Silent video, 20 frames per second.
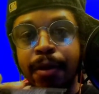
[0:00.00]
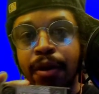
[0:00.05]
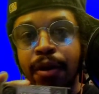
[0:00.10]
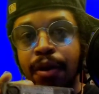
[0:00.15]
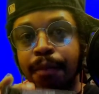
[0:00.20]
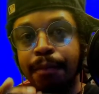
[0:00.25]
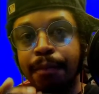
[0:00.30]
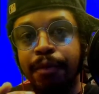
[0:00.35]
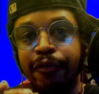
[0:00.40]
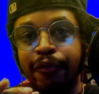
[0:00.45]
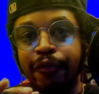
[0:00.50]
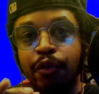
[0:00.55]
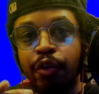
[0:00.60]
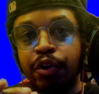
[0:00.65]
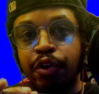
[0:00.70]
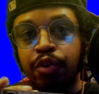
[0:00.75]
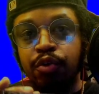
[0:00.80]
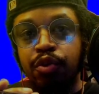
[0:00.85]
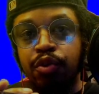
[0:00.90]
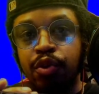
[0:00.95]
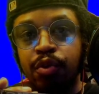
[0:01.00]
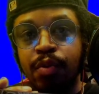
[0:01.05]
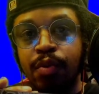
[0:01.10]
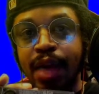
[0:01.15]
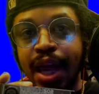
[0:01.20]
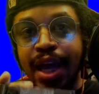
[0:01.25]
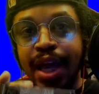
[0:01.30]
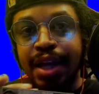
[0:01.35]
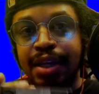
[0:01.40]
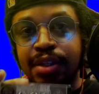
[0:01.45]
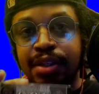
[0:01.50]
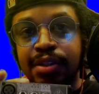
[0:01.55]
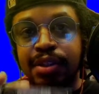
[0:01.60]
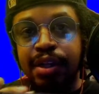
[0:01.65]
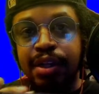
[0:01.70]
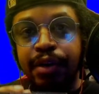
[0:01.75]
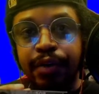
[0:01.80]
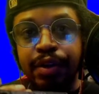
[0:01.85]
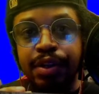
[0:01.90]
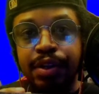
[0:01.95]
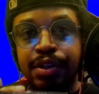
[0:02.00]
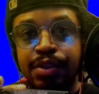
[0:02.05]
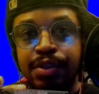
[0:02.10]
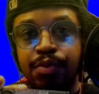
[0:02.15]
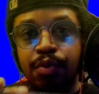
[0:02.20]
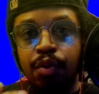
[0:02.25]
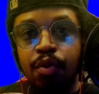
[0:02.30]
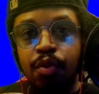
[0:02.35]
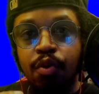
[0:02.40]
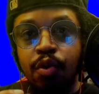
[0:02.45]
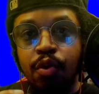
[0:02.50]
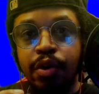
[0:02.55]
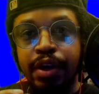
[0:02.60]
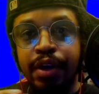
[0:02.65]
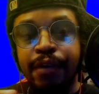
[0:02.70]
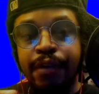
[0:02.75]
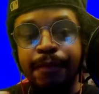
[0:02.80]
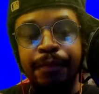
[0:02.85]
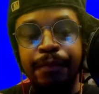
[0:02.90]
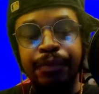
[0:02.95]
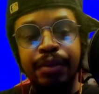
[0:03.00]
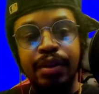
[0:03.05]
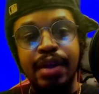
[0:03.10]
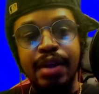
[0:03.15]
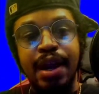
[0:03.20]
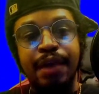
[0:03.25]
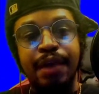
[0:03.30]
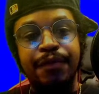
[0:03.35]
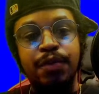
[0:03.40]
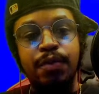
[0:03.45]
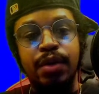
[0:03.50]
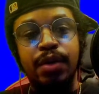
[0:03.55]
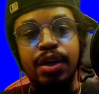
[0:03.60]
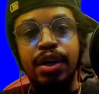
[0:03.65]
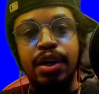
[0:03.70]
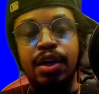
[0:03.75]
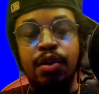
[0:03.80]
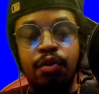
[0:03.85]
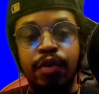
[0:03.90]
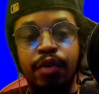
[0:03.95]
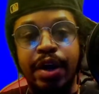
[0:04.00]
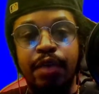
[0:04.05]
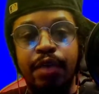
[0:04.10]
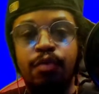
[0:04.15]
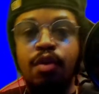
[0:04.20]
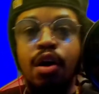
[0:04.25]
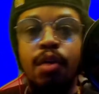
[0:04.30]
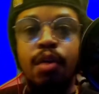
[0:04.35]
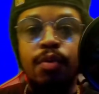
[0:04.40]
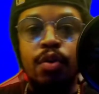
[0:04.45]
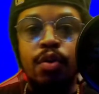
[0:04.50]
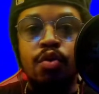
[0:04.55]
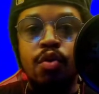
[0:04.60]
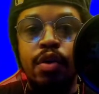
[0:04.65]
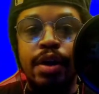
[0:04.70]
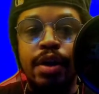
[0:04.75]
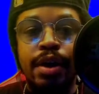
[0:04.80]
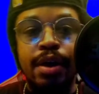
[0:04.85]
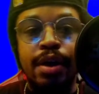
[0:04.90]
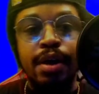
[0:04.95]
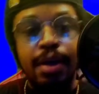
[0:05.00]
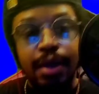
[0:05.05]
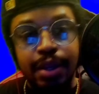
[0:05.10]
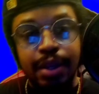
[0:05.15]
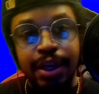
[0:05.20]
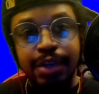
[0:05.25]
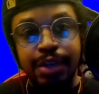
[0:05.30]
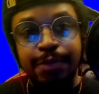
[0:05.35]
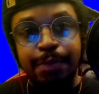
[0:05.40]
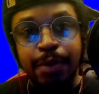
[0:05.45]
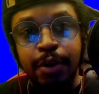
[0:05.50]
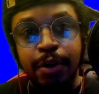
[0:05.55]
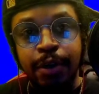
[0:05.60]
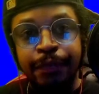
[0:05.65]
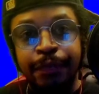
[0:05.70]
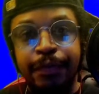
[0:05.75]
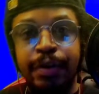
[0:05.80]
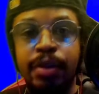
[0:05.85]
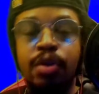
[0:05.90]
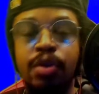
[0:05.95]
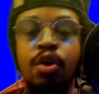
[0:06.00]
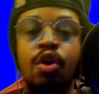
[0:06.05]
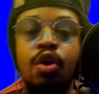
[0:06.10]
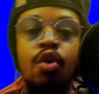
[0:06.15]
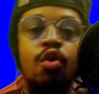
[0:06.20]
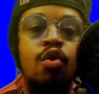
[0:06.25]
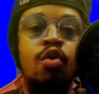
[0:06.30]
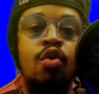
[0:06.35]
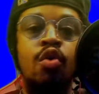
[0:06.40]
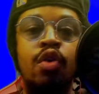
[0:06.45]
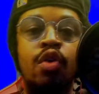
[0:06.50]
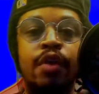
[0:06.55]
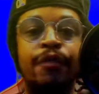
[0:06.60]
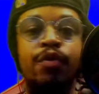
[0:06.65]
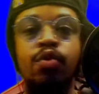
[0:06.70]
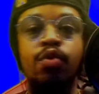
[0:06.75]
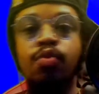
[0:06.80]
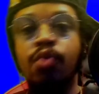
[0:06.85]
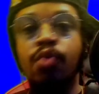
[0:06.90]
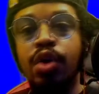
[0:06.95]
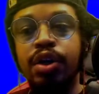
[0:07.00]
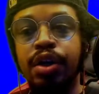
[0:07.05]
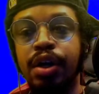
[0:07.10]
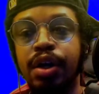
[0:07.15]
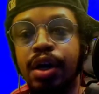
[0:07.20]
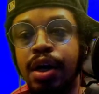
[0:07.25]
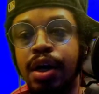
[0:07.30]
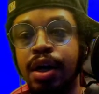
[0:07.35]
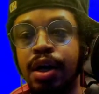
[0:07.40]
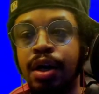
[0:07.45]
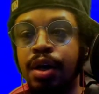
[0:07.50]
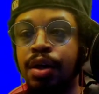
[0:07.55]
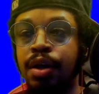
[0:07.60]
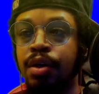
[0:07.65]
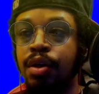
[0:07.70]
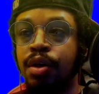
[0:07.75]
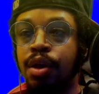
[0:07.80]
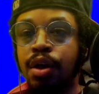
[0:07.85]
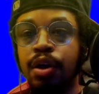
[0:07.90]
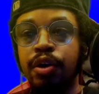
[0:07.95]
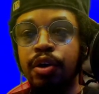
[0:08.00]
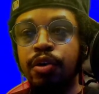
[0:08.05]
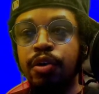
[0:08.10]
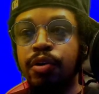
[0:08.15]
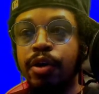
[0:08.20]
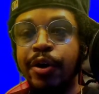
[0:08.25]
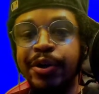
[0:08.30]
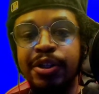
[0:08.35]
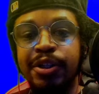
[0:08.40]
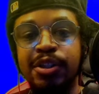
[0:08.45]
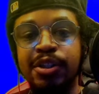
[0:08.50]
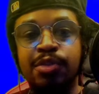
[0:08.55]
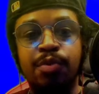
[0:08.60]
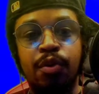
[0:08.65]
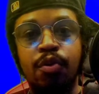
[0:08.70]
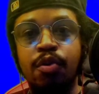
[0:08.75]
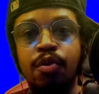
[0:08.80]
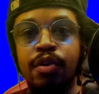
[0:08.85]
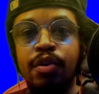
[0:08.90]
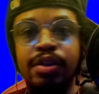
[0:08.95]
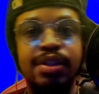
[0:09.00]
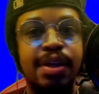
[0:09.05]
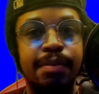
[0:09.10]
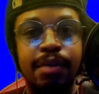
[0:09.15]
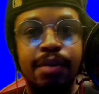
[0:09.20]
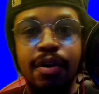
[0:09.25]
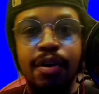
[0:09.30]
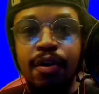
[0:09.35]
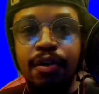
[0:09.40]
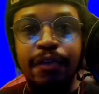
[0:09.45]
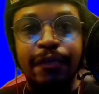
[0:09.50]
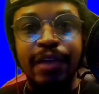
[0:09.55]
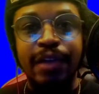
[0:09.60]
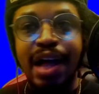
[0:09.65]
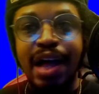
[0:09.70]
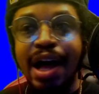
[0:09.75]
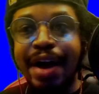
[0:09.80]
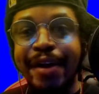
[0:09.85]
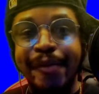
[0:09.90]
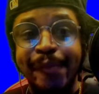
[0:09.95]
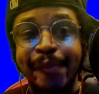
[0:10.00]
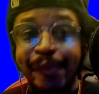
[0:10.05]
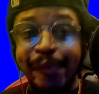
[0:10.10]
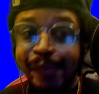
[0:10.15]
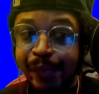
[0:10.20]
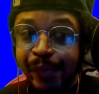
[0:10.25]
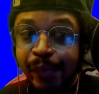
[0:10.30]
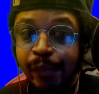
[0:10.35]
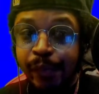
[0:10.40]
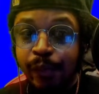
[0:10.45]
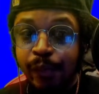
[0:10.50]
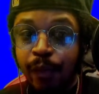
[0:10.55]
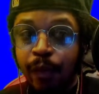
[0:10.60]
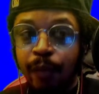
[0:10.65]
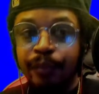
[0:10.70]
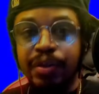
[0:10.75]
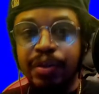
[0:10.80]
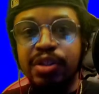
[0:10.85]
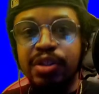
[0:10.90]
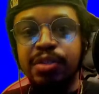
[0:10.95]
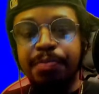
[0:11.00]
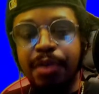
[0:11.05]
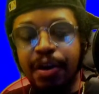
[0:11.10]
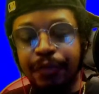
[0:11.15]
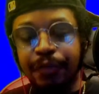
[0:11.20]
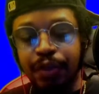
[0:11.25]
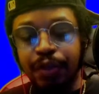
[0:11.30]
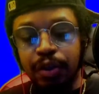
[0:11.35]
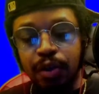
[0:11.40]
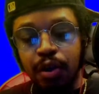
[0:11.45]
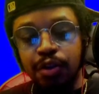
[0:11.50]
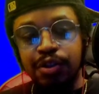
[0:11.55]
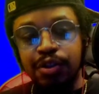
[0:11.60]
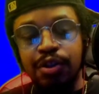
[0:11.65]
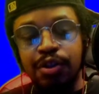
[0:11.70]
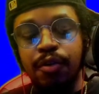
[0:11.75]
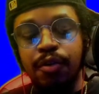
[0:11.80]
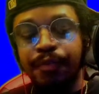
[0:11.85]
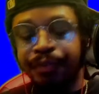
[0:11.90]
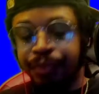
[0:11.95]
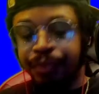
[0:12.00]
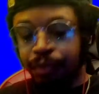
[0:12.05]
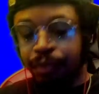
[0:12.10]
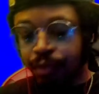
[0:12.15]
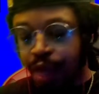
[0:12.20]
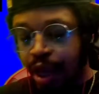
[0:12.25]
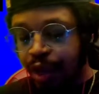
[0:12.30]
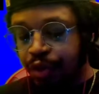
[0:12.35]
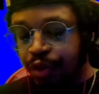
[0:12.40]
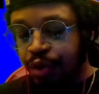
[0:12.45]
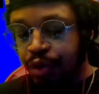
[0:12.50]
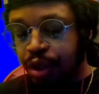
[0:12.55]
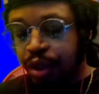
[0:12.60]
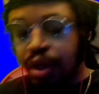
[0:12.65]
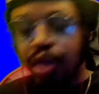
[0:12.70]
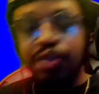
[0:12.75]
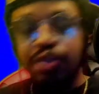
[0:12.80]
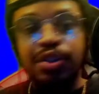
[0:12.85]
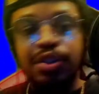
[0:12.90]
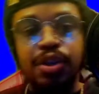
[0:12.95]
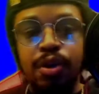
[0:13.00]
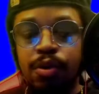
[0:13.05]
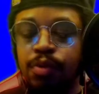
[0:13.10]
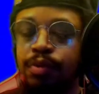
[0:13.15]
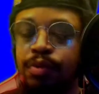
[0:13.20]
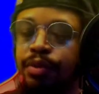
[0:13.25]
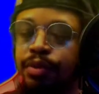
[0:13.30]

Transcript: before you do any serious recording. Now, if you want to get a great raw recording, that's perfect. Or if you want to, just record something on the fly, this is perfect also. And you can also